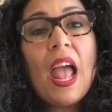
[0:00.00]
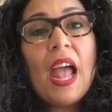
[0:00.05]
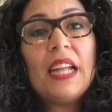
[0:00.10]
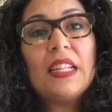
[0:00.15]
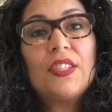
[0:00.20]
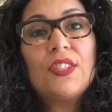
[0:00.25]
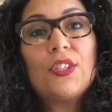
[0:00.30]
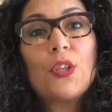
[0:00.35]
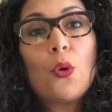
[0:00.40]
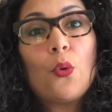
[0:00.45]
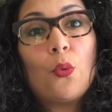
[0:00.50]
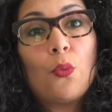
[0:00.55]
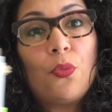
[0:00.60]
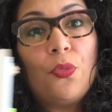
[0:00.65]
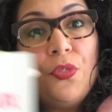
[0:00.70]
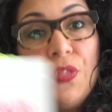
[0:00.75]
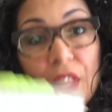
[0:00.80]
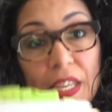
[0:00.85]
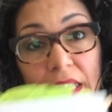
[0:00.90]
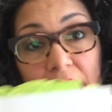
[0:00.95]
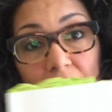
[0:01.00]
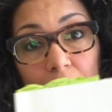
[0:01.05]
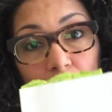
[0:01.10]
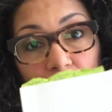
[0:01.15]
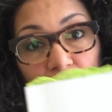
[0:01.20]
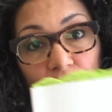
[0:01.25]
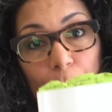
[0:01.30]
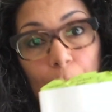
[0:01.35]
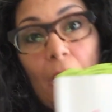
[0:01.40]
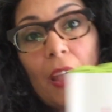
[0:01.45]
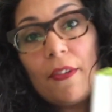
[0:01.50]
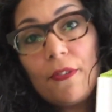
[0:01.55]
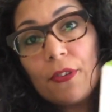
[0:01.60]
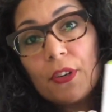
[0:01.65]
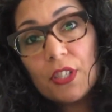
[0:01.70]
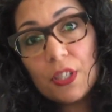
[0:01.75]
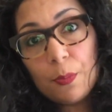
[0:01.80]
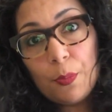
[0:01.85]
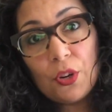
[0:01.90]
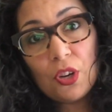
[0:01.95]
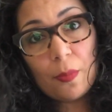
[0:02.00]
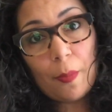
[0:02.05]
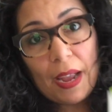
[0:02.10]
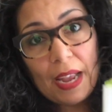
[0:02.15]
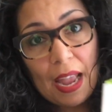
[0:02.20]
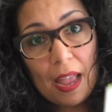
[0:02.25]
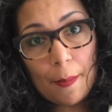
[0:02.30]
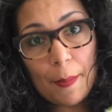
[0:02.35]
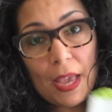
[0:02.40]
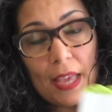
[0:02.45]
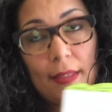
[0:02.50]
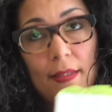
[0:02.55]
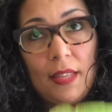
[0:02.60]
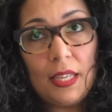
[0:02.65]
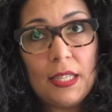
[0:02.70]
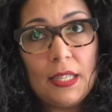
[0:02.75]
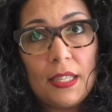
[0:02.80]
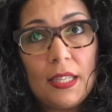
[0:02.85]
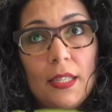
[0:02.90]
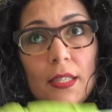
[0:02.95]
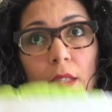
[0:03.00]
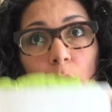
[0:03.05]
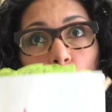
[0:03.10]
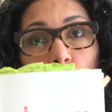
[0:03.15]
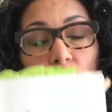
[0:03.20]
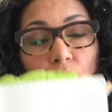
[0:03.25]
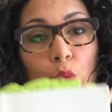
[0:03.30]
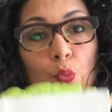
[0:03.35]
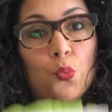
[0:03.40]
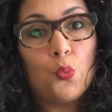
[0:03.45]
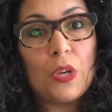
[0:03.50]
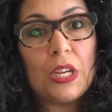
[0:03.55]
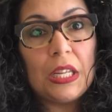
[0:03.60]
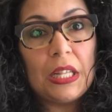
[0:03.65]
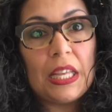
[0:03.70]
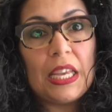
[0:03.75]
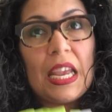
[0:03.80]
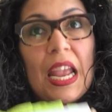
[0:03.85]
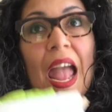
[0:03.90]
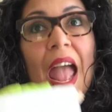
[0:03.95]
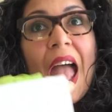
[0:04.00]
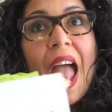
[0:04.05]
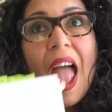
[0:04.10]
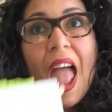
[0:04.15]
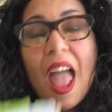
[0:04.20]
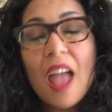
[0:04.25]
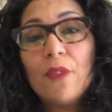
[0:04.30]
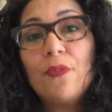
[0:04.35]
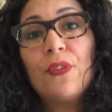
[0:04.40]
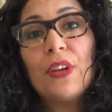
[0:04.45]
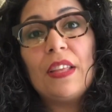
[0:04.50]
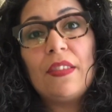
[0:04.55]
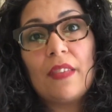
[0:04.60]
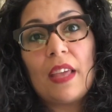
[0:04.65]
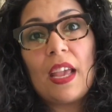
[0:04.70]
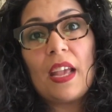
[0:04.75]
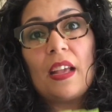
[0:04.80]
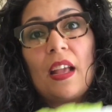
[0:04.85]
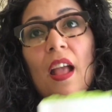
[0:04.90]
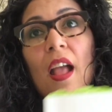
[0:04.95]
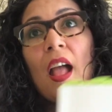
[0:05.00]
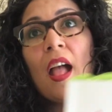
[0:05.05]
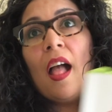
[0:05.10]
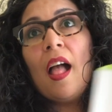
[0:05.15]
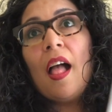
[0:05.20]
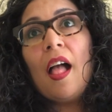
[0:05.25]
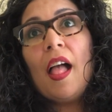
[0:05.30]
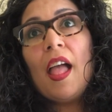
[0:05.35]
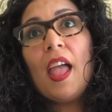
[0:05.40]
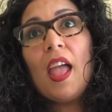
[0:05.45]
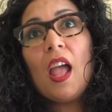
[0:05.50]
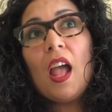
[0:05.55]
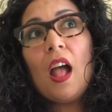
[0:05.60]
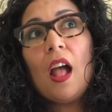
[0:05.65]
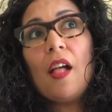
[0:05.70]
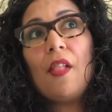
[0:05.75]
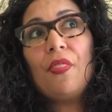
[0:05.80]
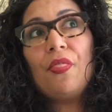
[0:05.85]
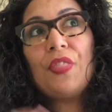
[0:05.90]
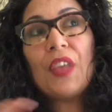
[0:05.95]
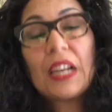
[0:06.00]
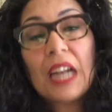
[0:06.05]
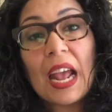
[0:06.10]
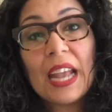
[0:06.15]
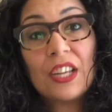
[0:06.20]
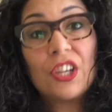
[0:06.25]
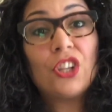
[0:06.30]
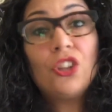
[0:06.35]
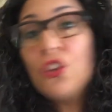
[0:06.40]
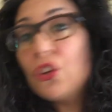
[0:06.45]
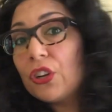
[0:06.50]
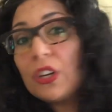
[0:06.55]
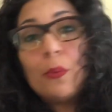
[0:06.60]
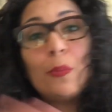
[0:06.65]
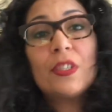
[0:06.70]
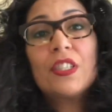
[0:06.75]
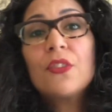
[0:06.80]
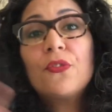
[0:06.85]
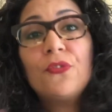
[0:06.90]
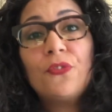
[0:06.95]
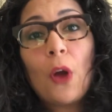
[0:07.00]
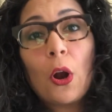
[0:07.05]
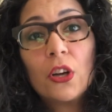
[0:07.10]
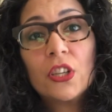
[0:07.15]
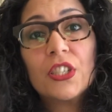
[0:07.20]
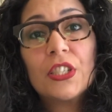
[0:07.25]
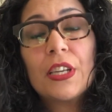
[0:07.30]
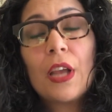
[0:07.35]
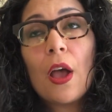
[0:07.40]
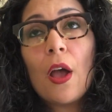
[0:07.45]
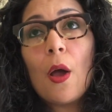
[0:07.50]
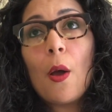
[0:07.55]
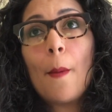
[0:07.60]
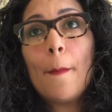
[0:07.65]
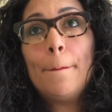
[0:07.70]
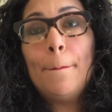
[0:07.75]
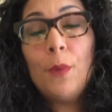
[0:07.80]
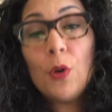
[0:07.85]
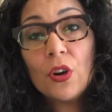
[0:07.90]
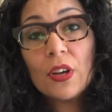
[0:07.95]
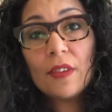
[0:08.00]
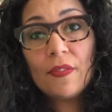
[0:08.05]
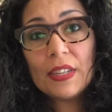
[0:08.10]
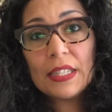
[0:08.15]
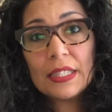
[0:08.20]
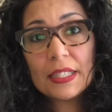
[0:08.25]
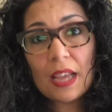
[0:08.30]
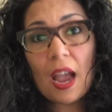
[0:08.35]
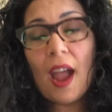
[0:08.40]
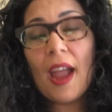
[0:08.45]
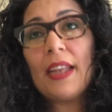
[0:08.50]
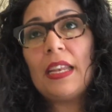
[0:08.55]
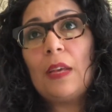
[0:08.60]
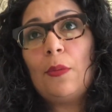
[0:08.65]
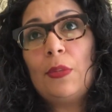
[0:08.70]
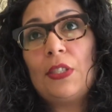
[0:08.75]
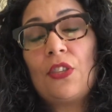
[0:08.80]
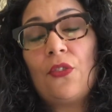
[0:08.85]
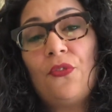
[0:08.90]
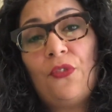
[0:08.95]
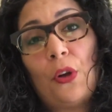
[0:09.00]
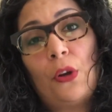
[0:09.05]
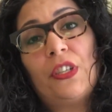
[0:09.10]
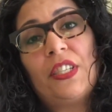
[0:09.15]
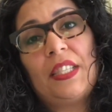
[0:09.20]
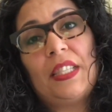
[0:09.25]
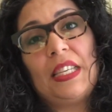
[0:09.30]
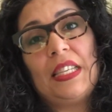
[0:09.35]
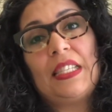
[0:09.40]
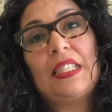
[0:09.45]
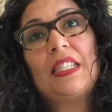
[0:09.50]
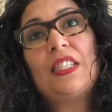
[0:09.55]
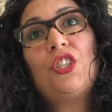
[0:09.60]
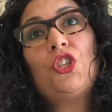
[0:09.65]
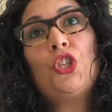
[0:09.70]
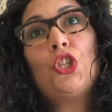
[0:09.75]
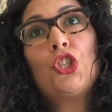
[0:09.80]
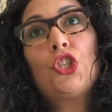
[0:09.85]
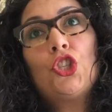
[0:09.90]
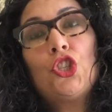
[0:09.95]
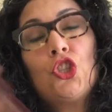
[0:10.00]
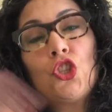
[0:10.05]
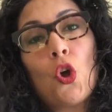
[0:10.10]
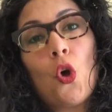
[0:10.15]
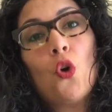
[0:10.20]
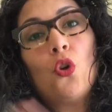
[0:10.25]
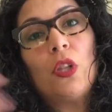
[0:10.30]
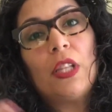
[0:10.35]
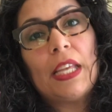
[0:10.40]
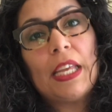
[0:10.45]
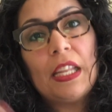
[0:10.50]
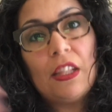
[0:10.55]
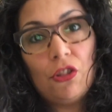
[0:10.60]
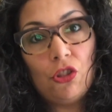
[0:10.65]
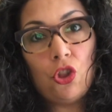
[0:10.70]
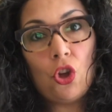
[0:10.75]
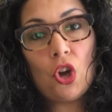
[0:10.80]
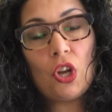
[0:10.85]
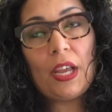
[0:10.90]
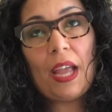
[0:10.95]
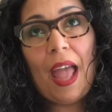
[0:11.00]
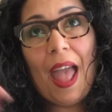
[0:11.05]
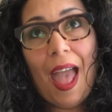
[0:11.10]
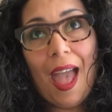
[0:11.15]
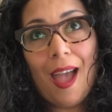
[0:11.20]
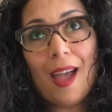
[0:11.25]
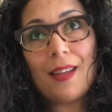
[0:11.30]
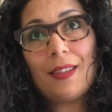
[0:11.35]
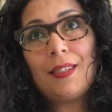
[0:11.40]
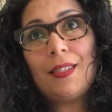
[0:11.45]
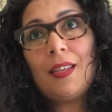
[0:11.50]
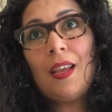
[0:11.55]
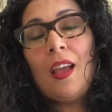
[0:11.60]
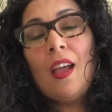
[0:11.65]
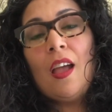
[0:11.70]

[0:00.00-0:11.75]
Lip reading: And so my first book, my MA thesis, was really everything that I could learn. It was the first book of its kind. It was the first thesis to solely look at